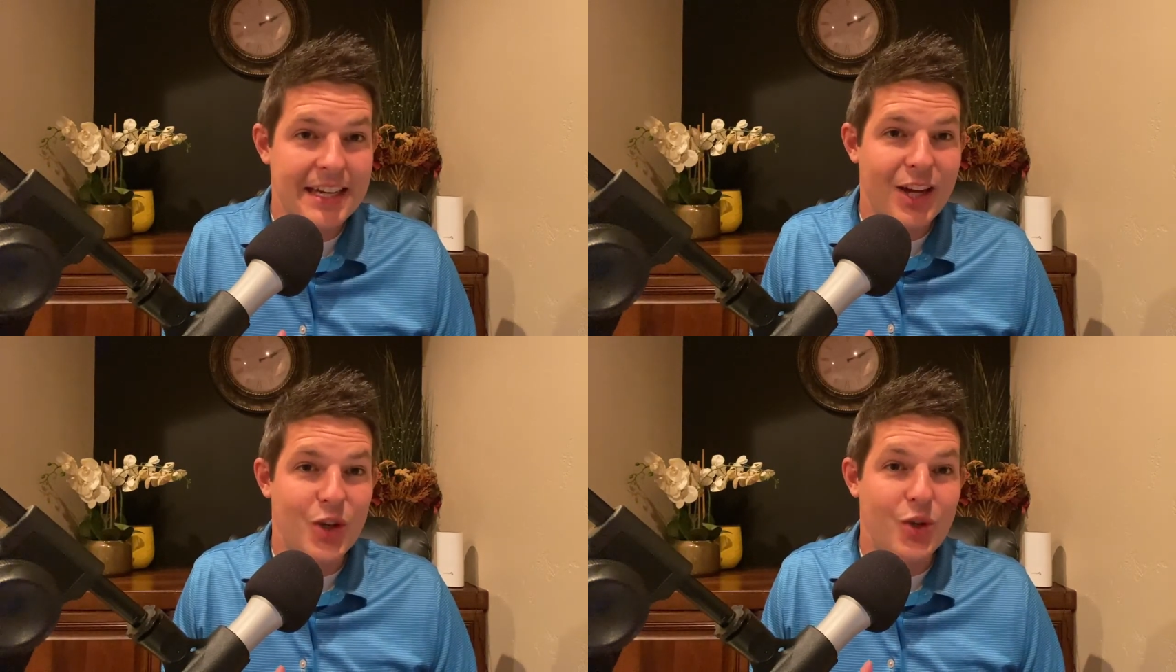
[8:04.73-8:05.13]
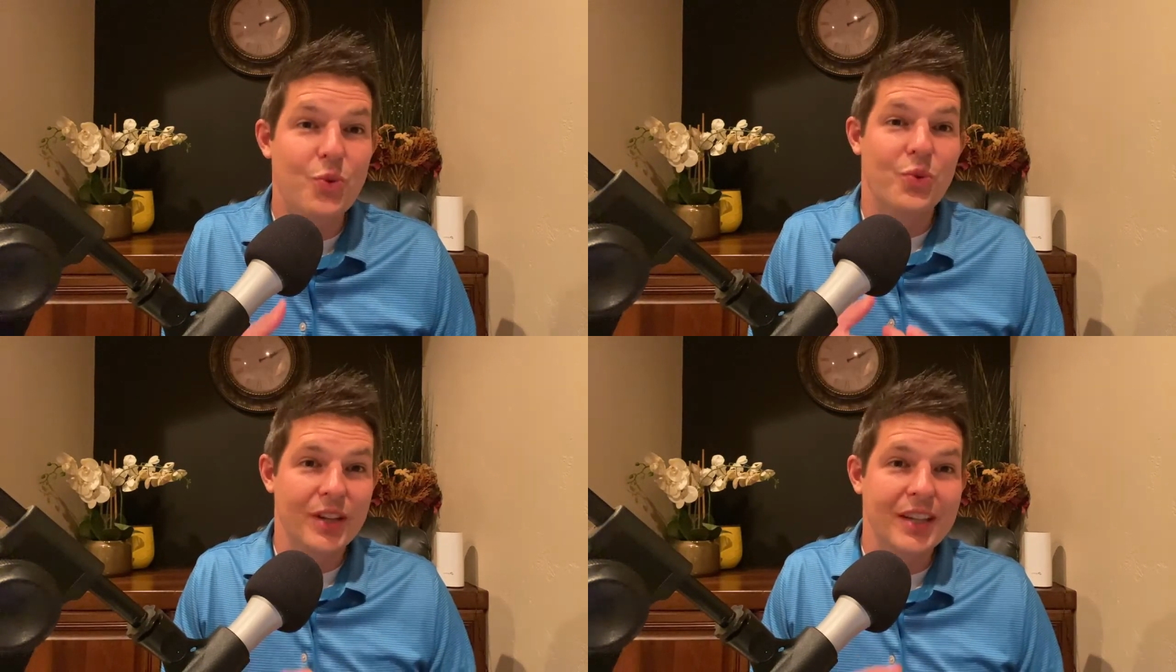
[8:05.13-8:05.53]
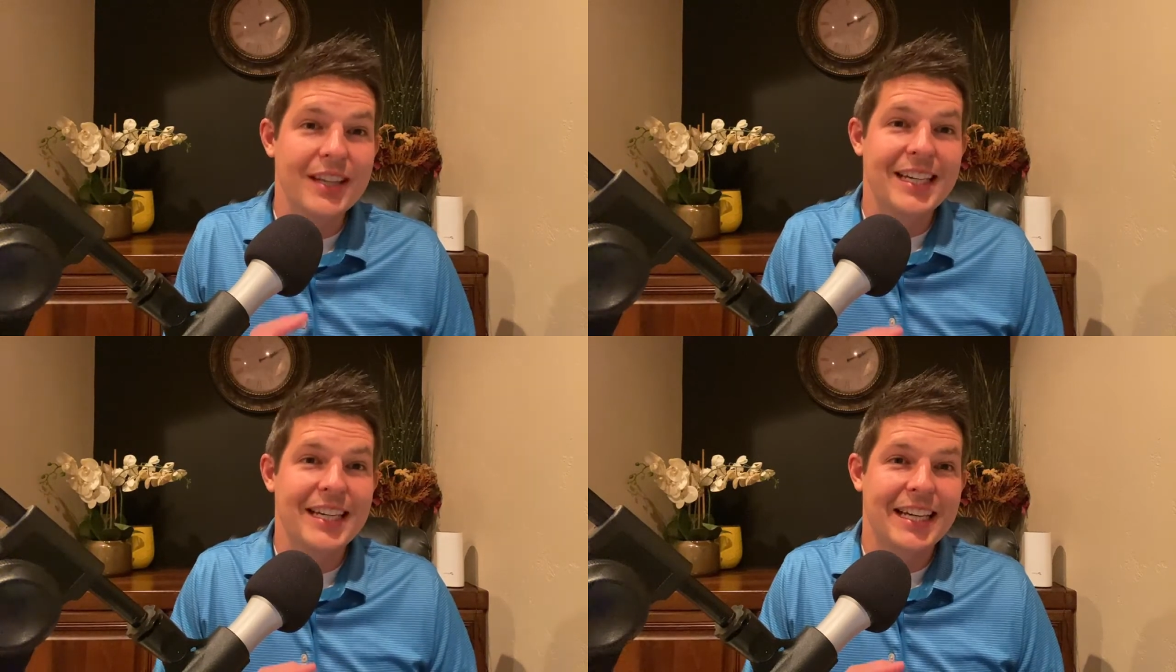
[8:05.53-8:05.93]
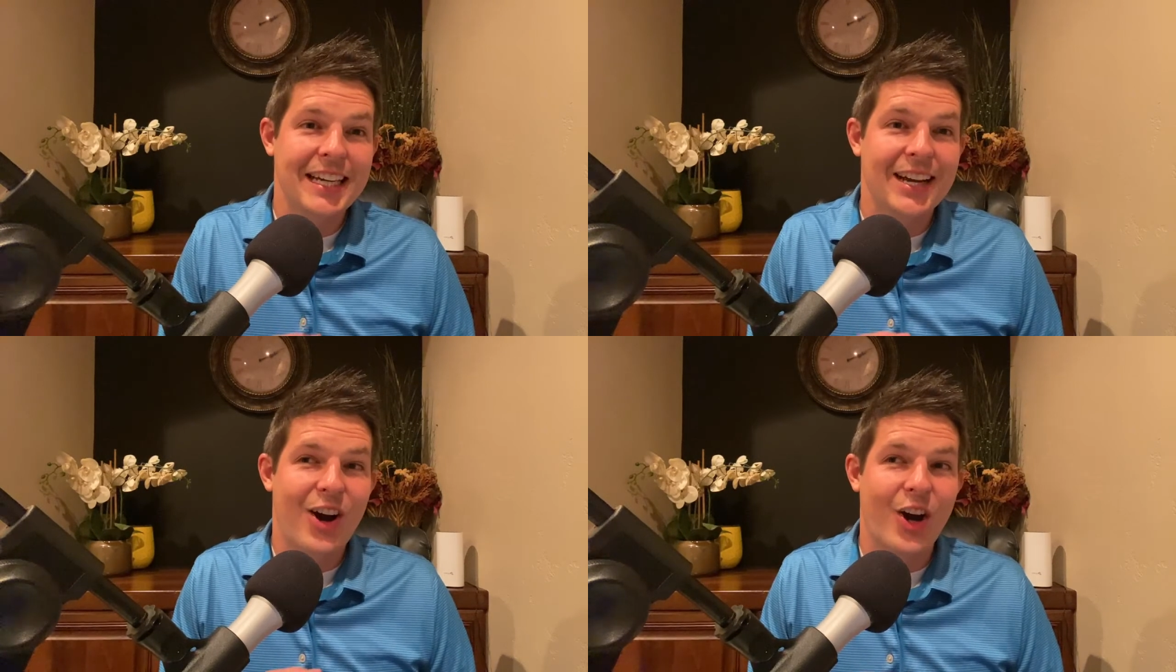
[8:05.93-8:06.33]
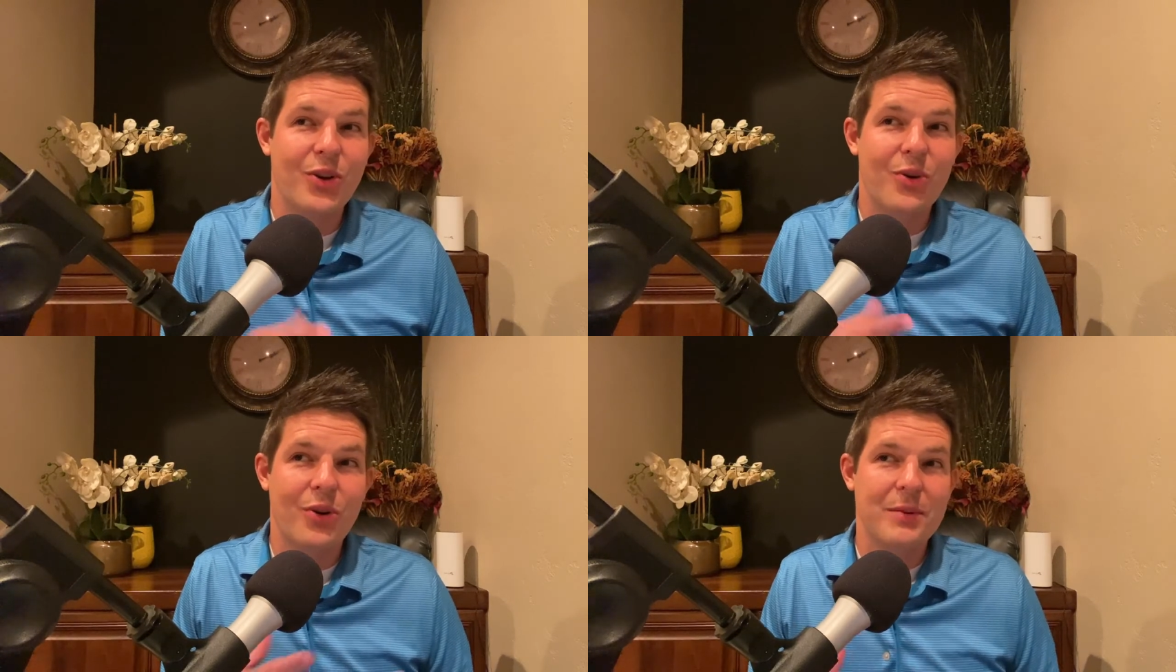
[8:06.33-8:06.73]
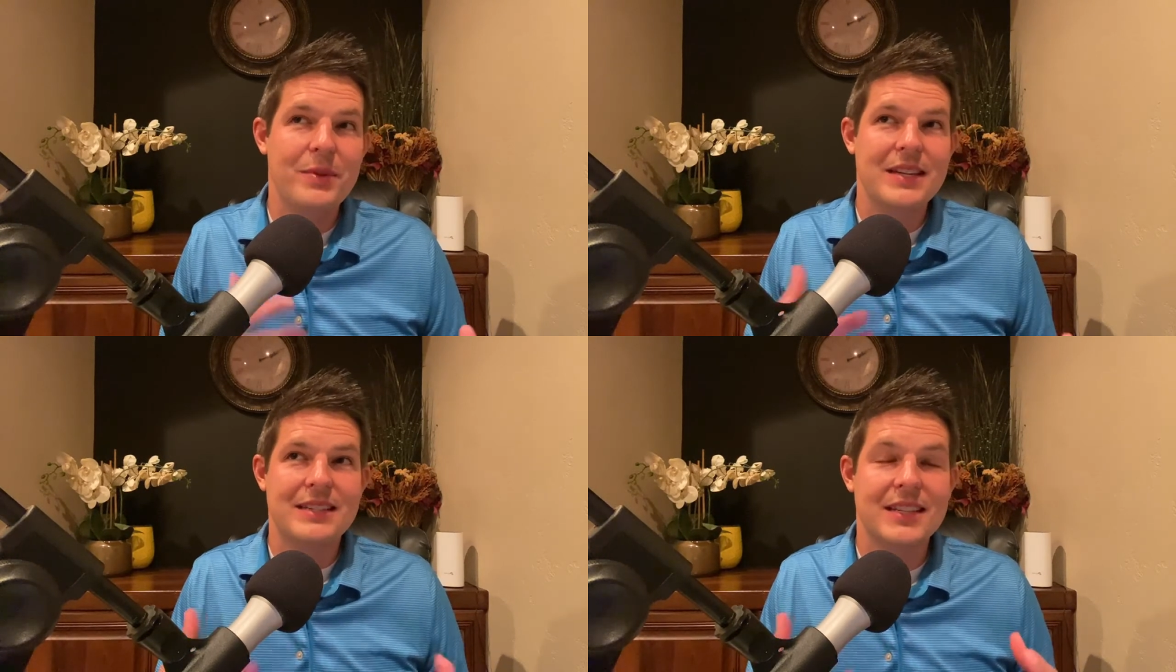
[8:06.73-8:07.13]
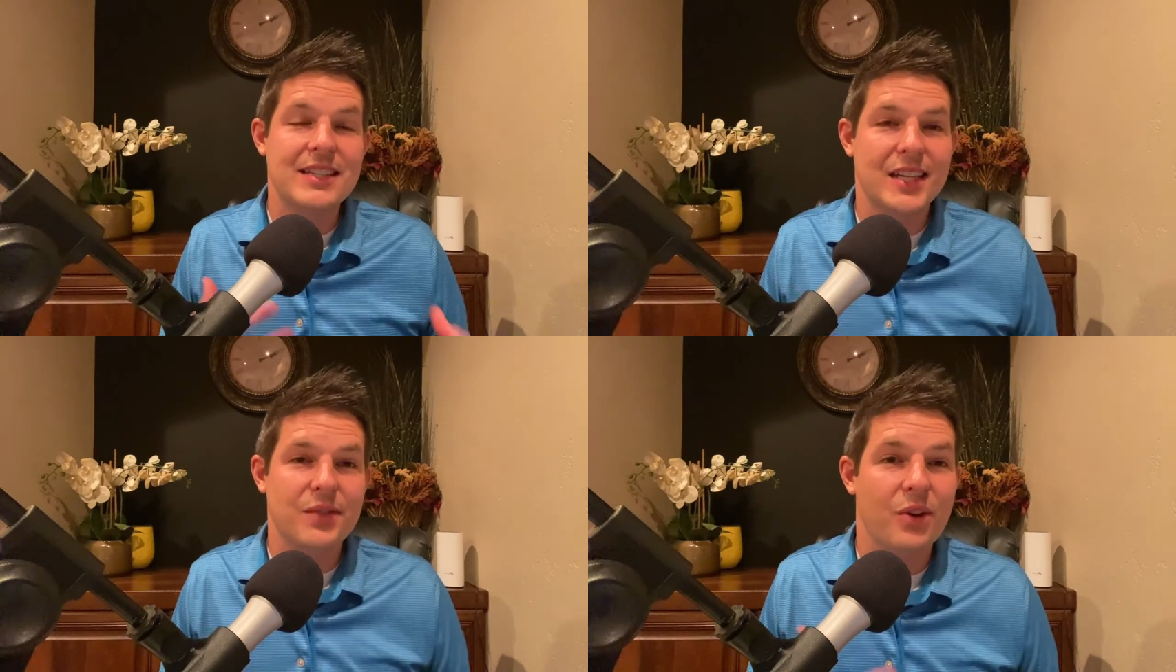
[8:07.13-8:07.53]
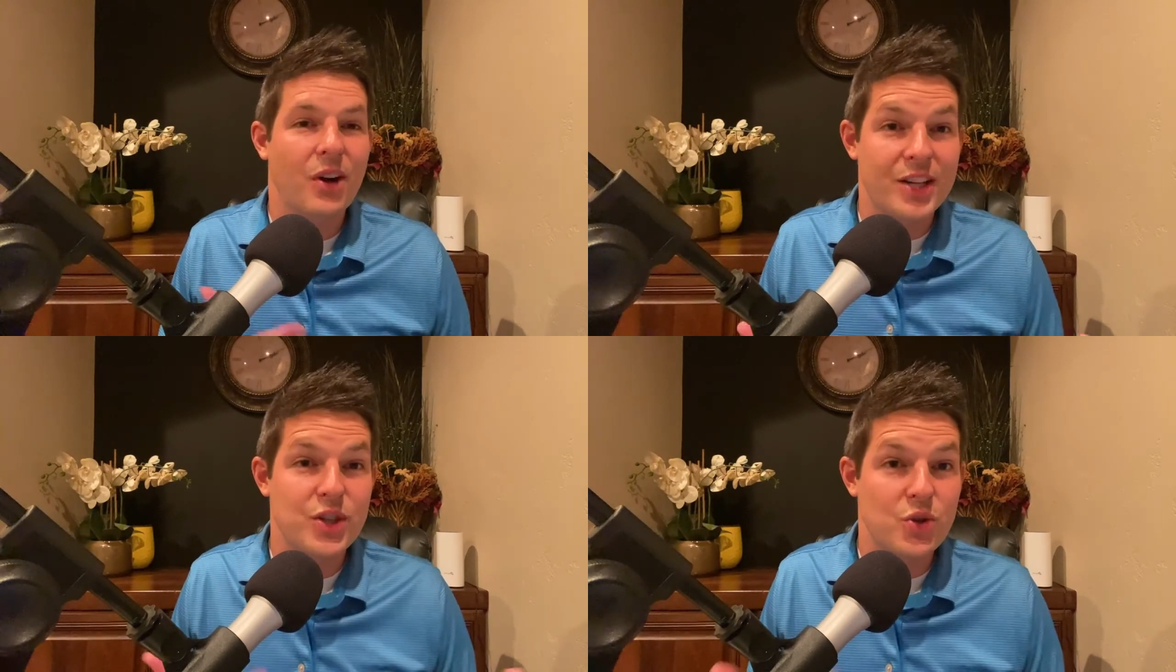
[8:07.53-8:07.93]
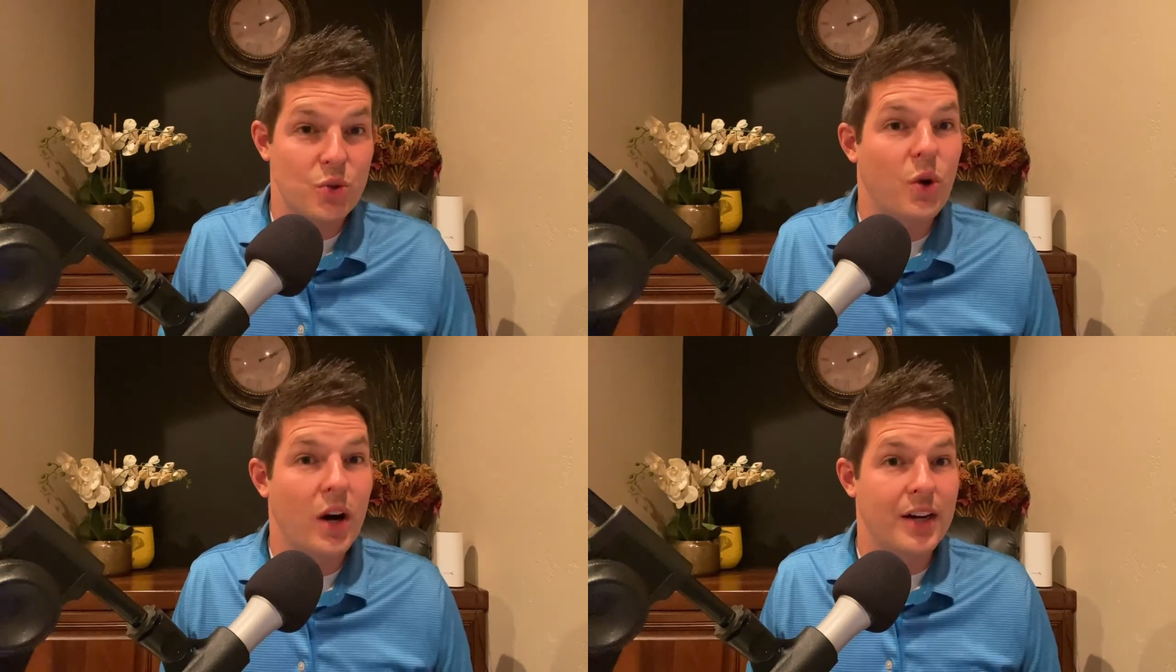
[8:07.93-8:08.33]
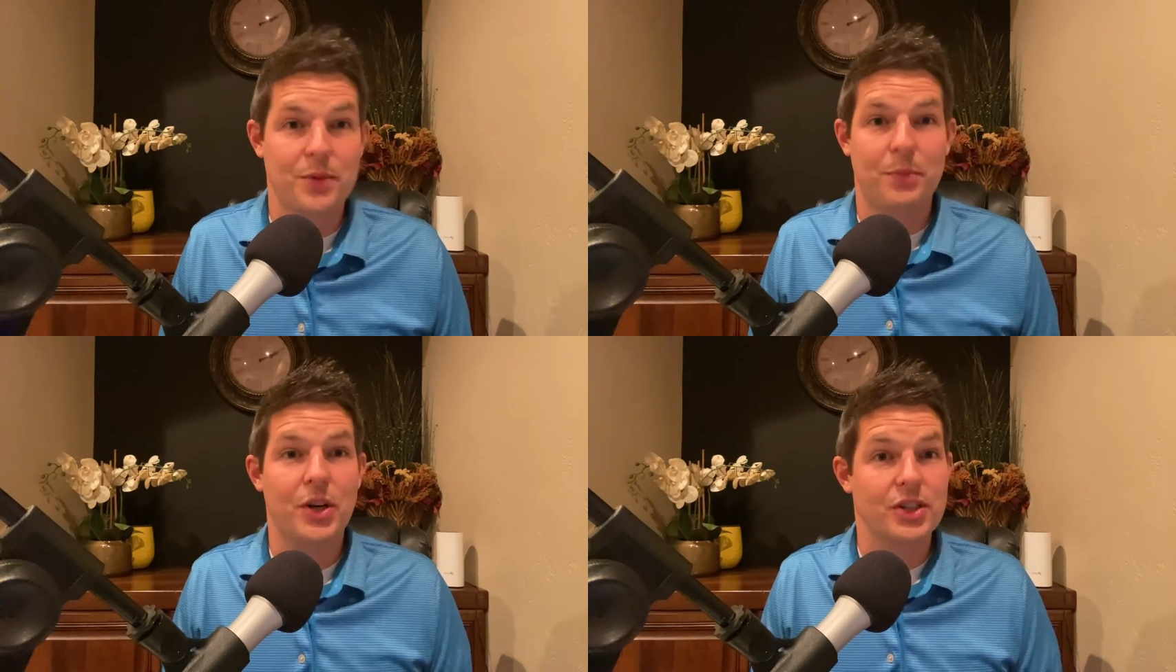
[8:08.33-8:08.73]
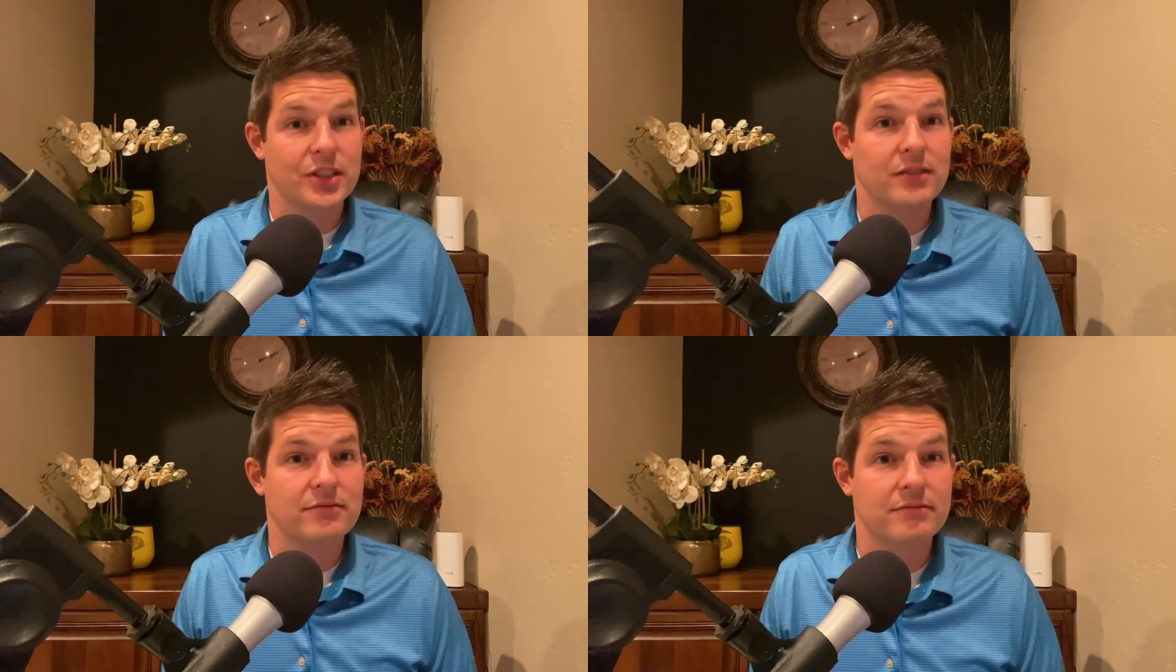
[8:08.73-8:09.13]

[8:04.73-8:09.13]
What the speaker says: you really are going to be as successful as you are as a person.